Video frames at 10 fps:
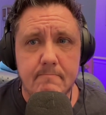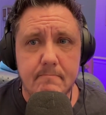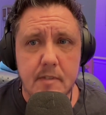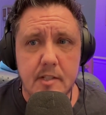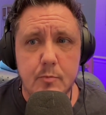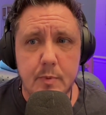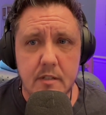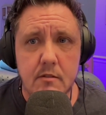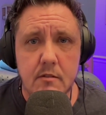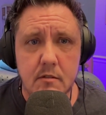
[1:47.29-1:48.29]
It's
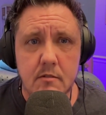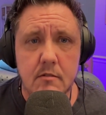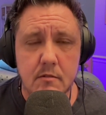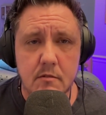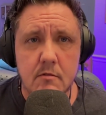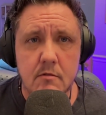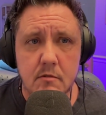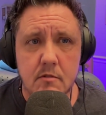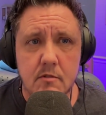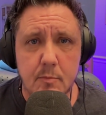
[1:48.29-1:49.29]
been
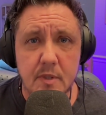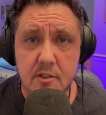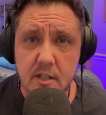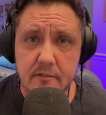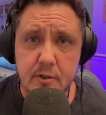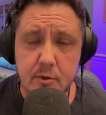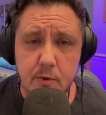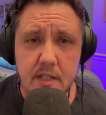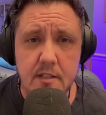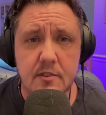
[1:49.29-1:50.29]
a tough 2
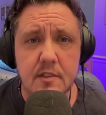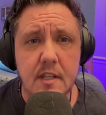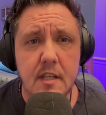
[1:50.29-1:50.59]
weeks.